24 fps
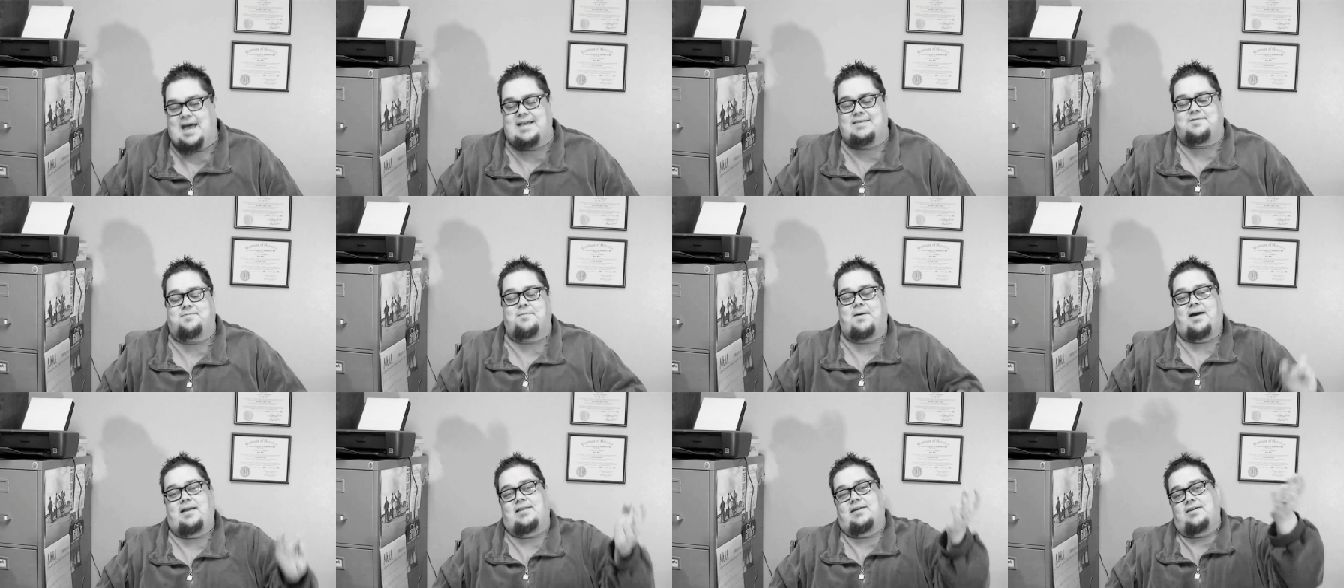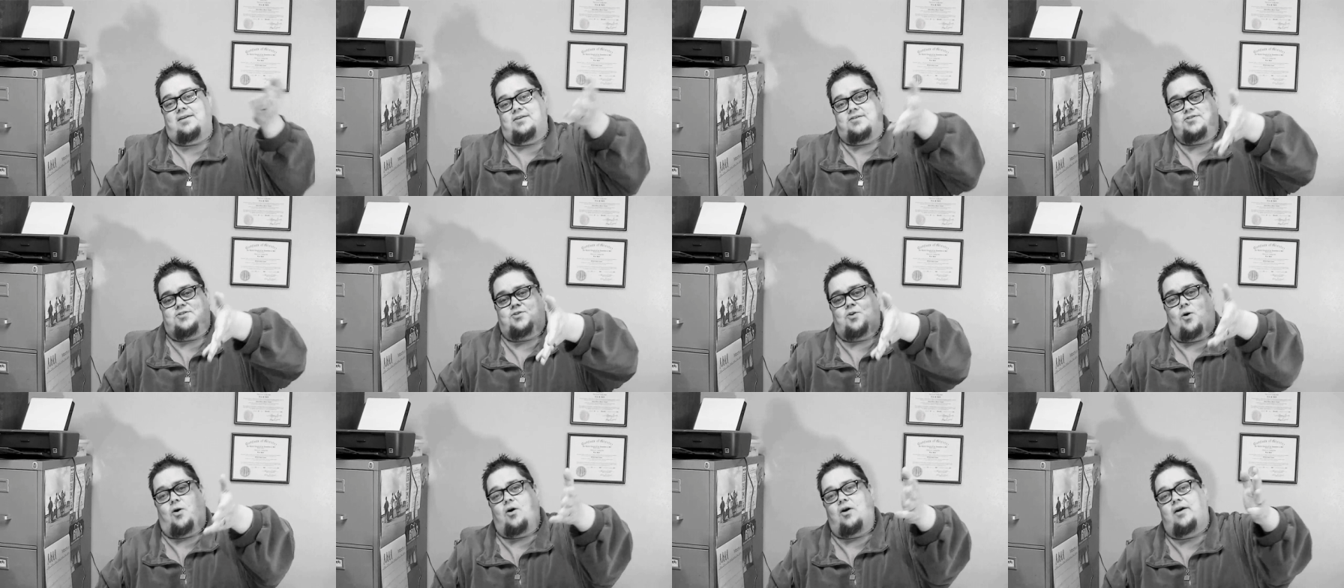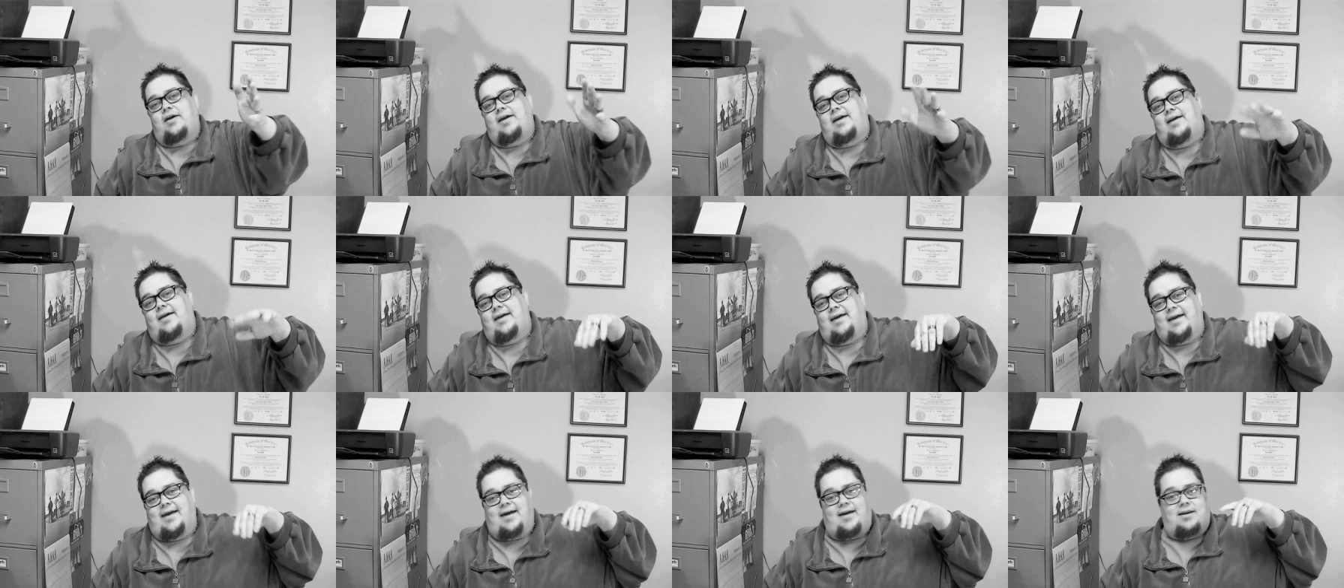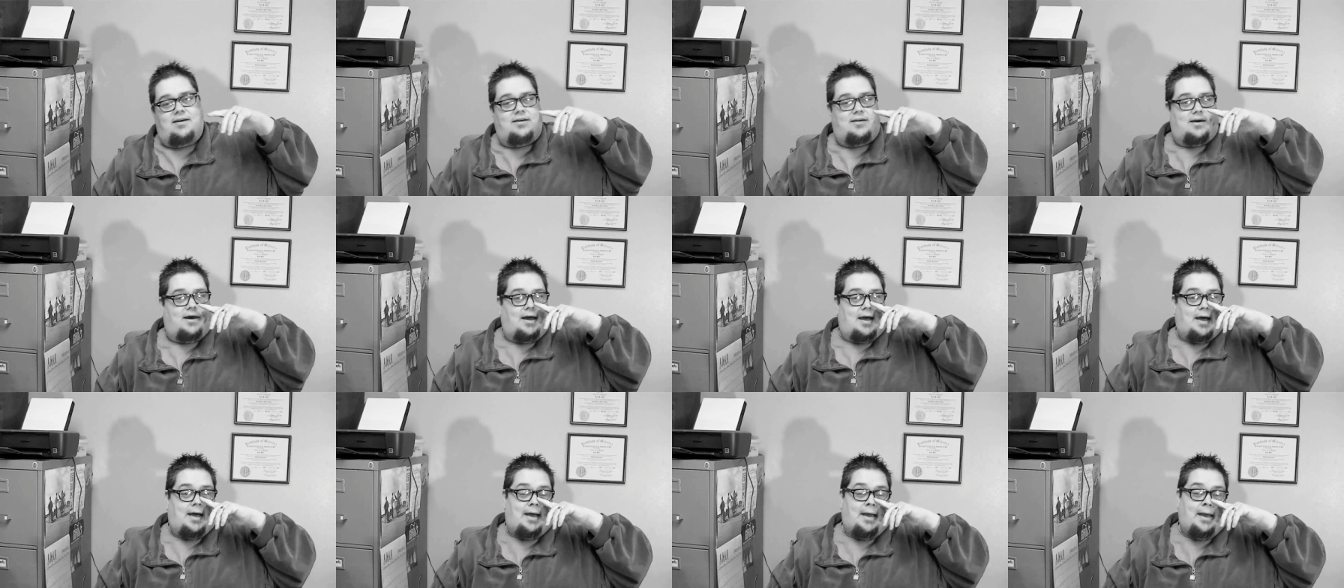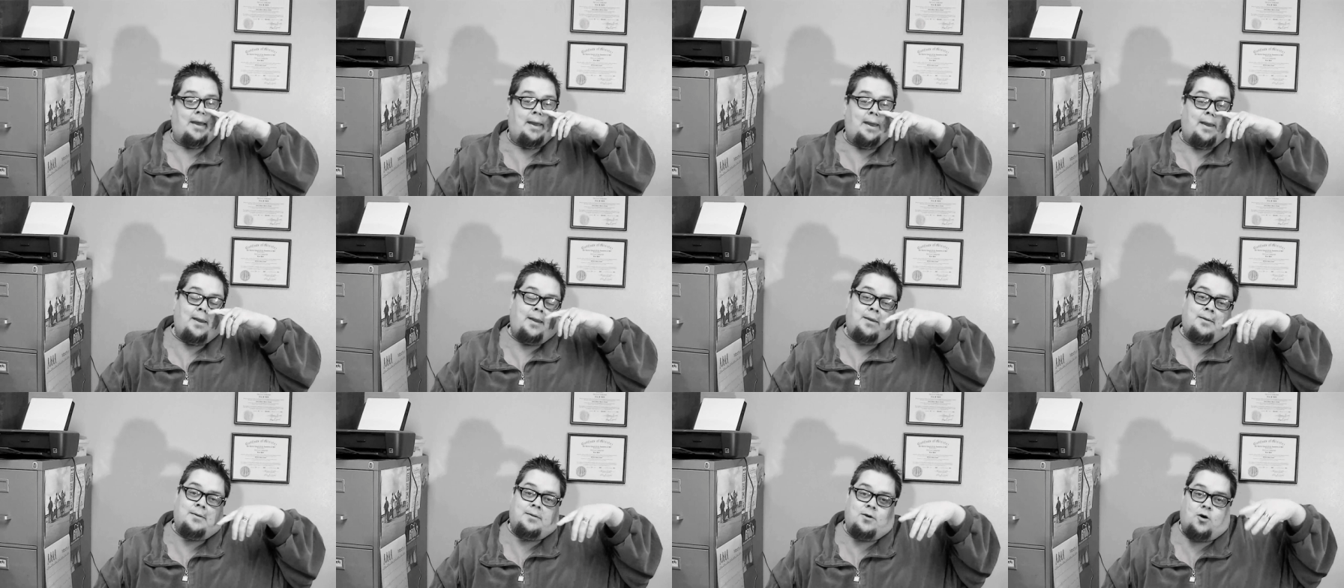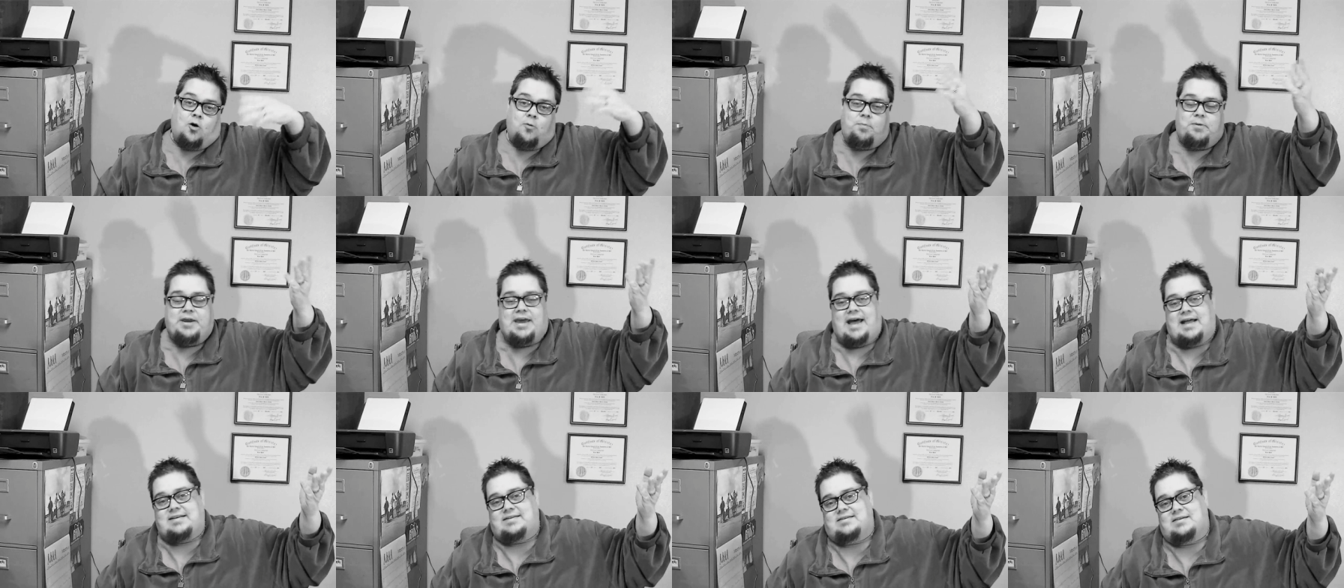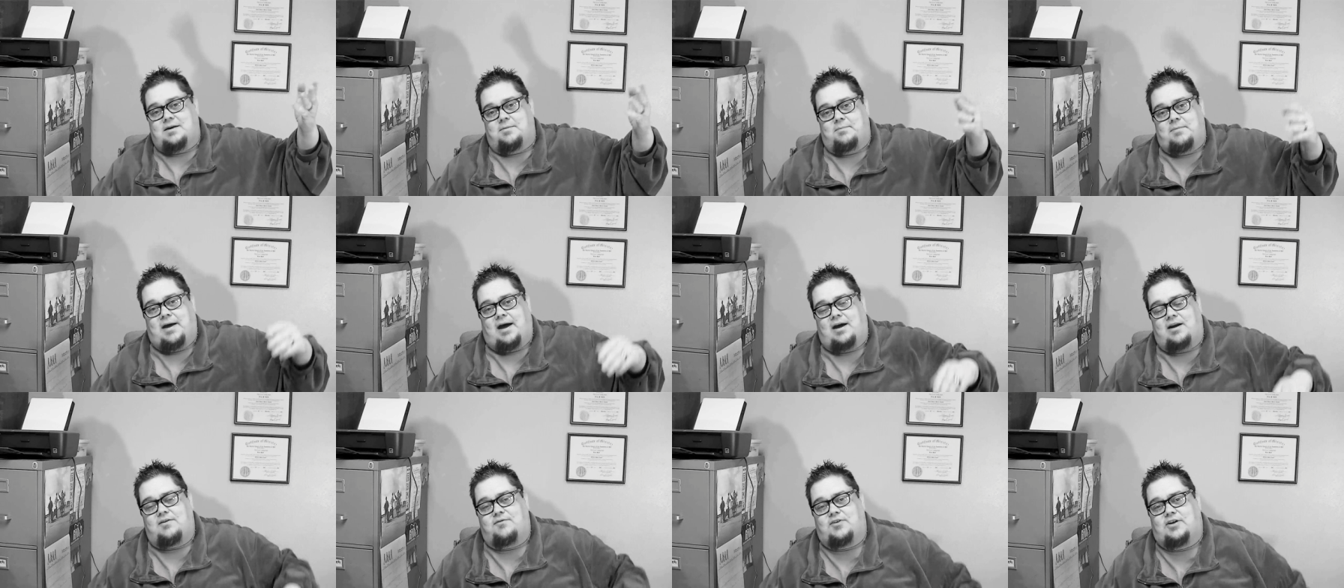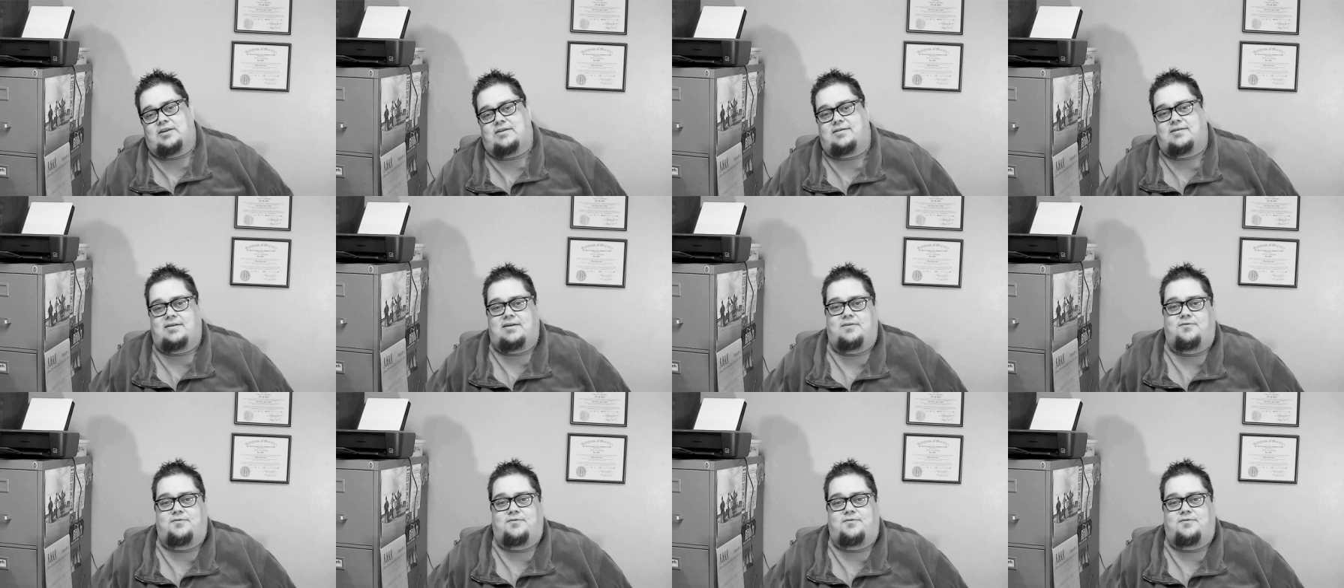that's my little story, and uh, hope you got something out of it.